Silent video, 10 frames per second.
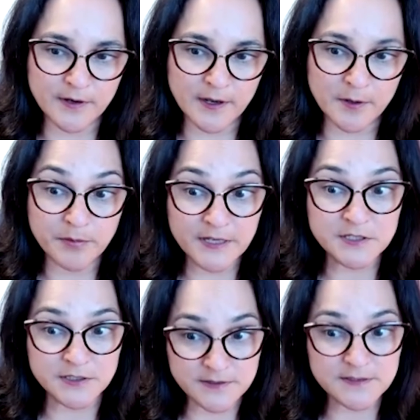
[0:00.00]
um,
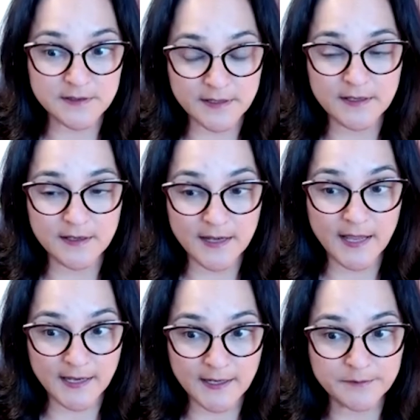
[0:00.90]
patients in, in
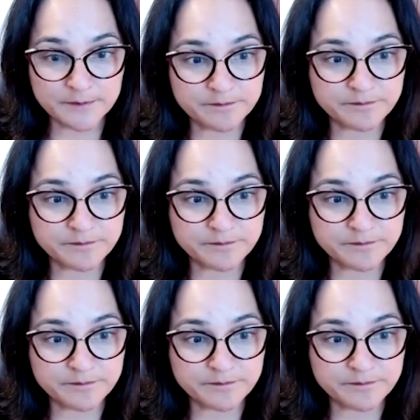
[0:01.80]
headache.